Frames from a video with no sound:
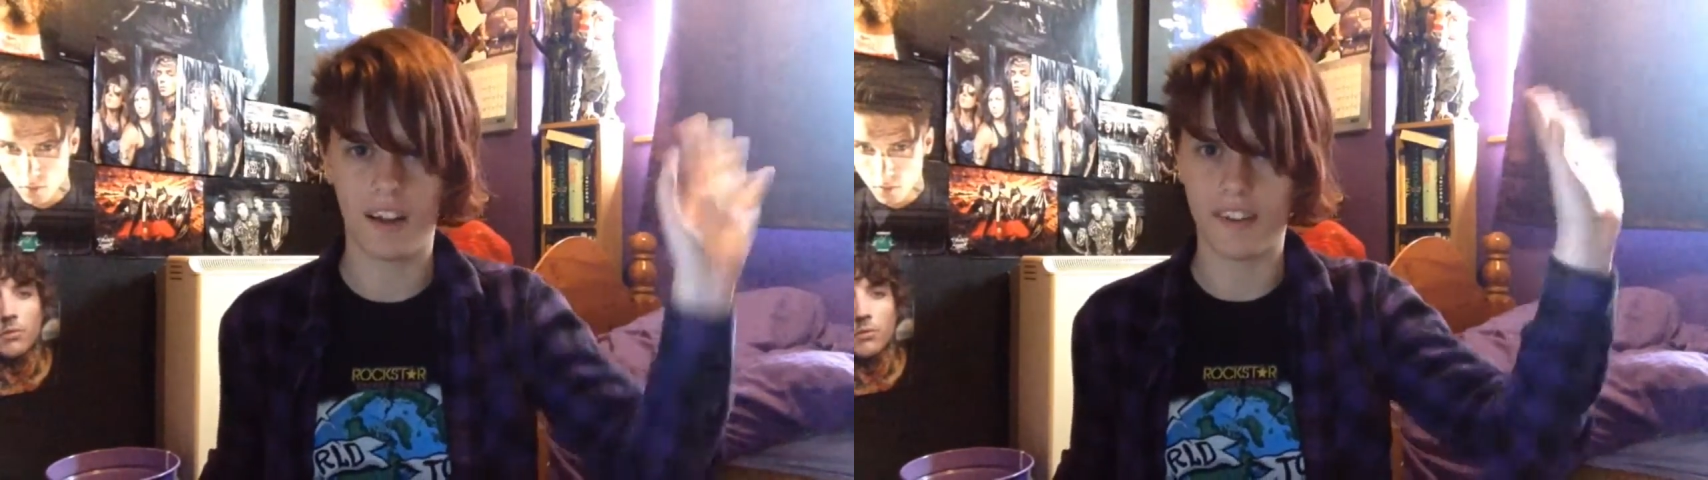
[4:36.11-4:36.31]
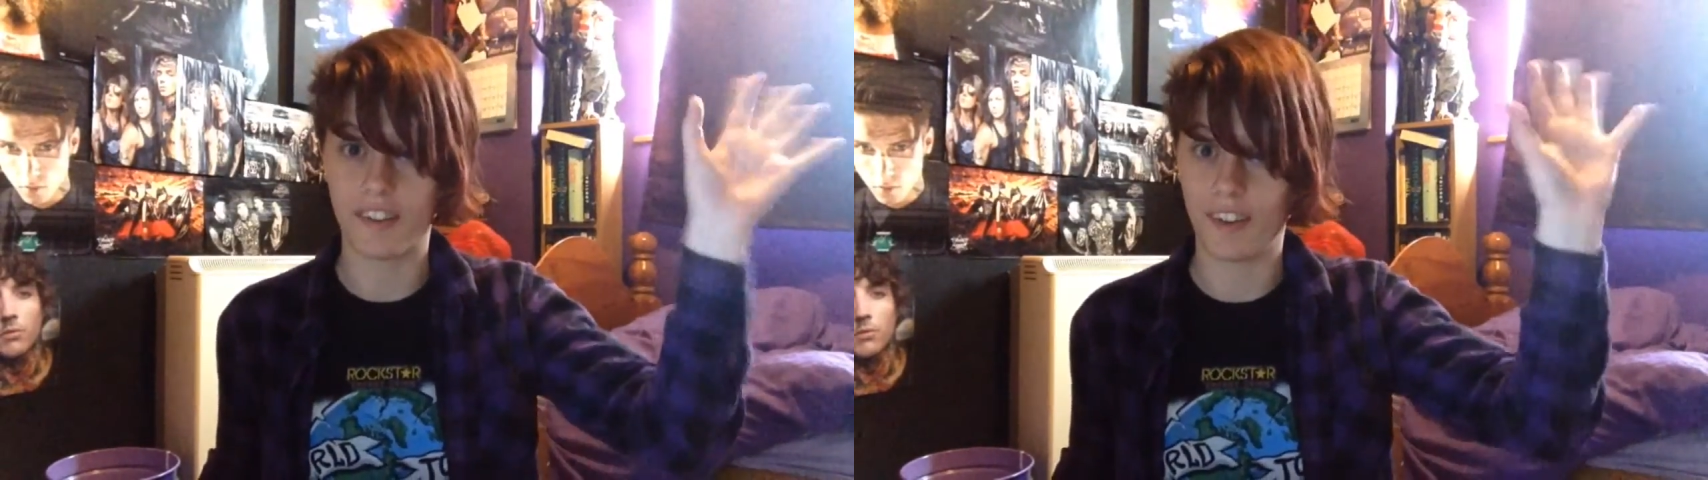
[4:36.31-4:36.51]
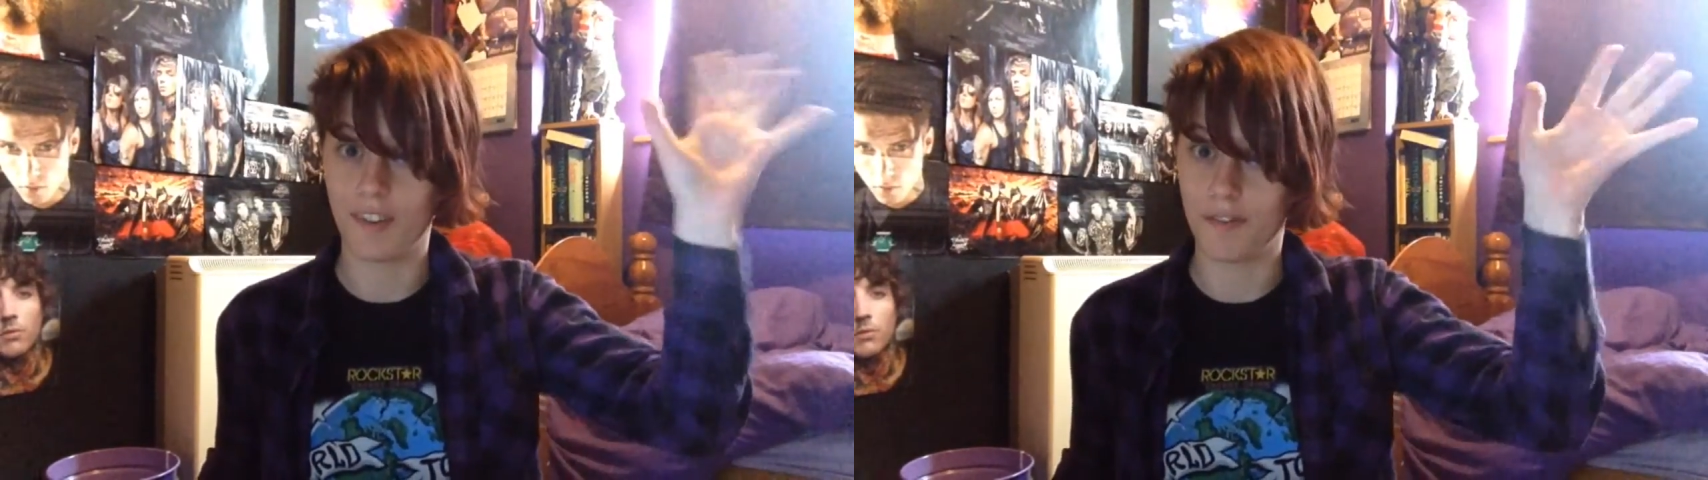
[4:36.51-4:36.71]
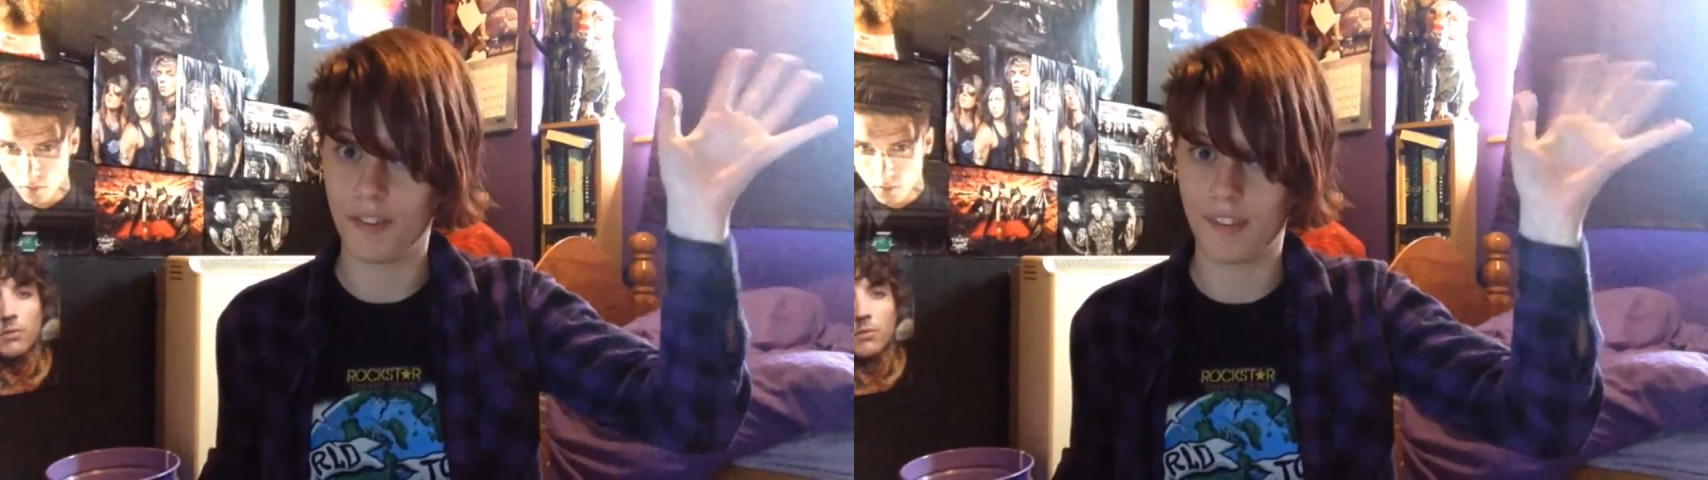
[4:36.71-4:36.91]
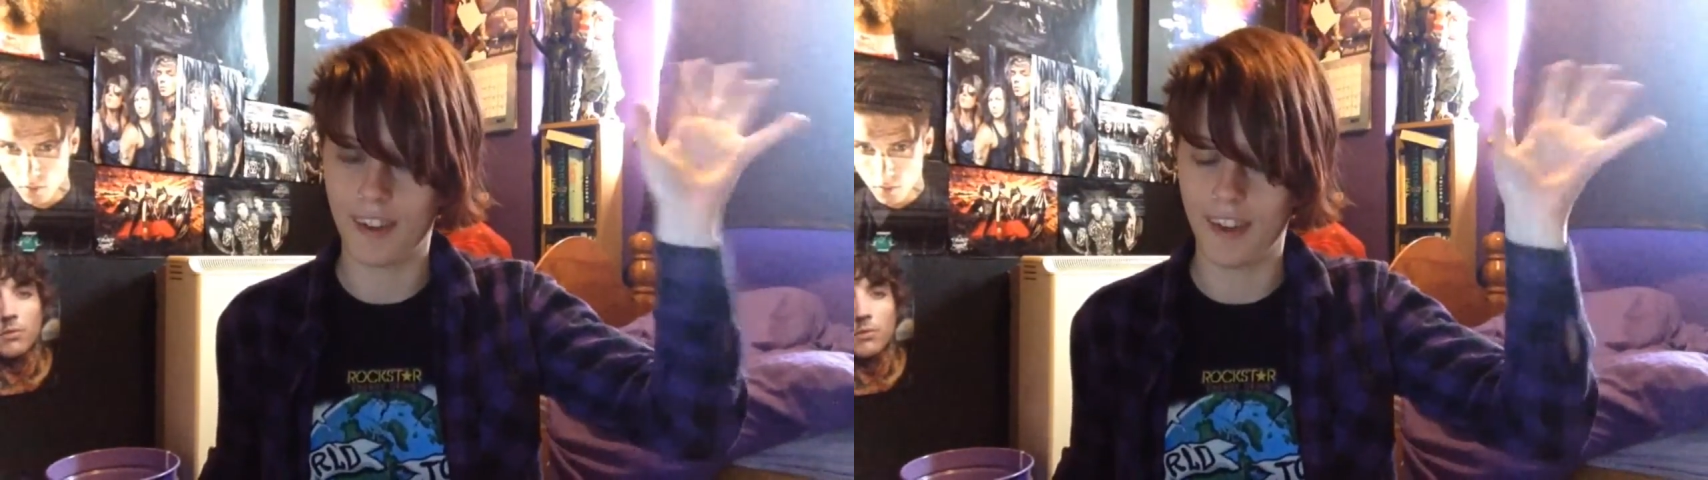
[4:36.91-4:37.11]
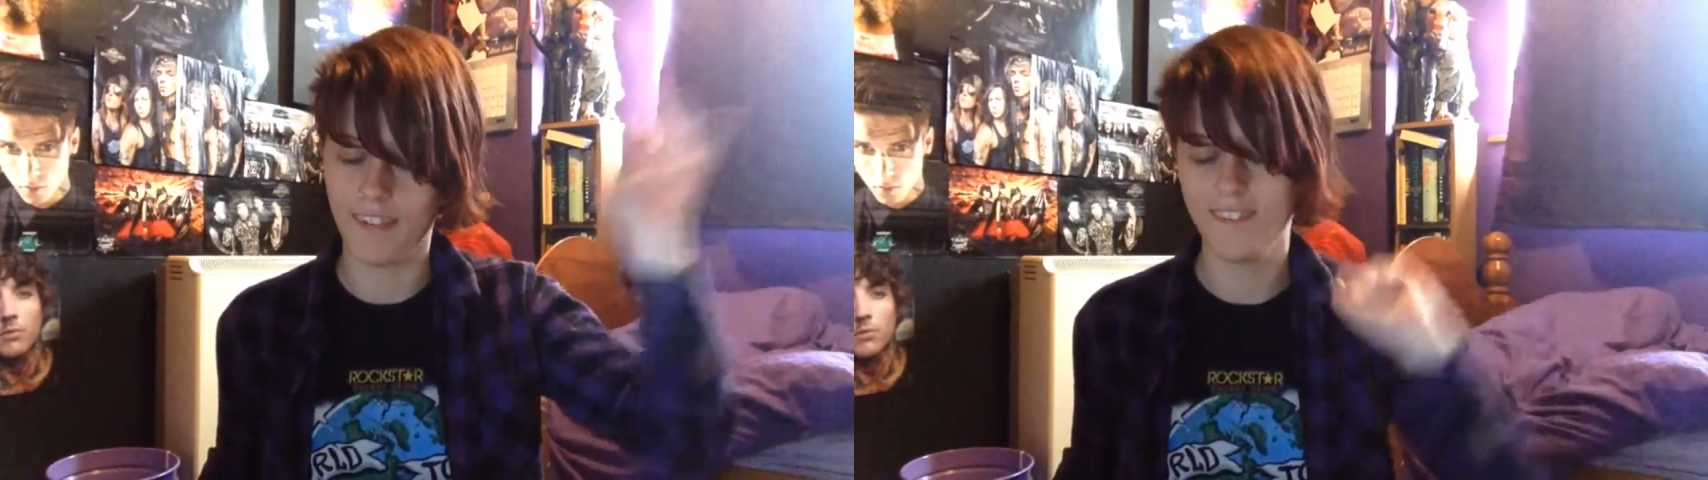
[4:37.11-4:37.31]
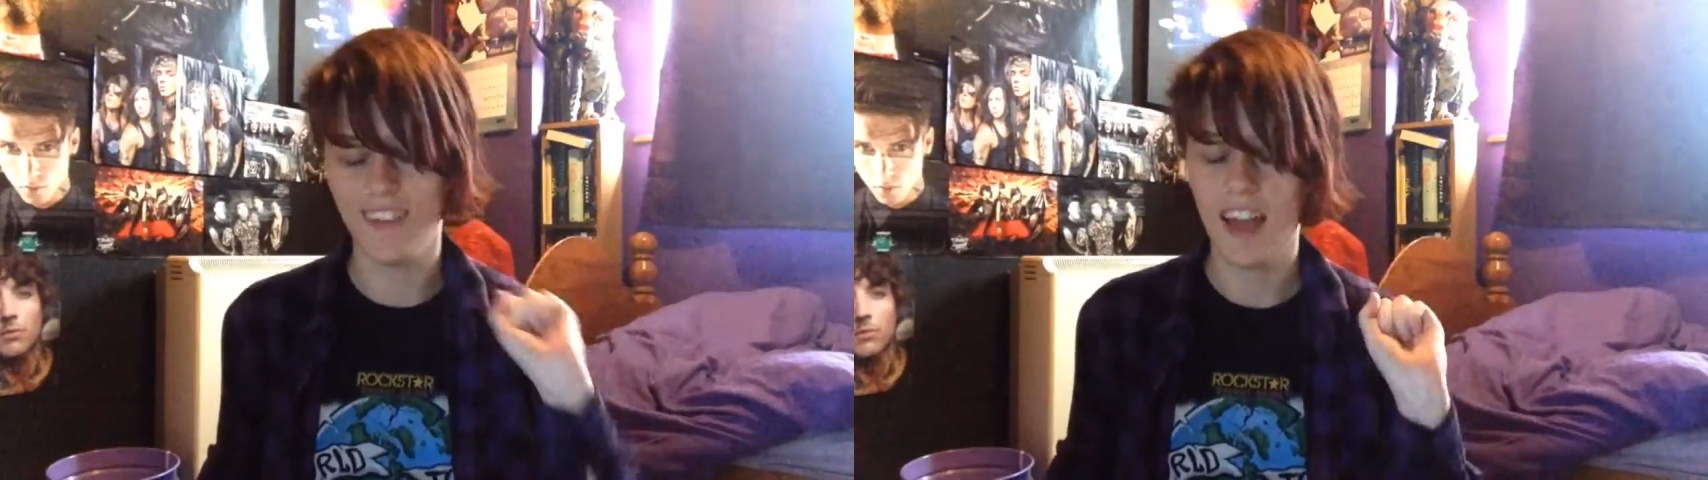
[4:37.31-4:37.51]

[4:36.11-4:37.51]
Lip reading: I'll insert a photo here.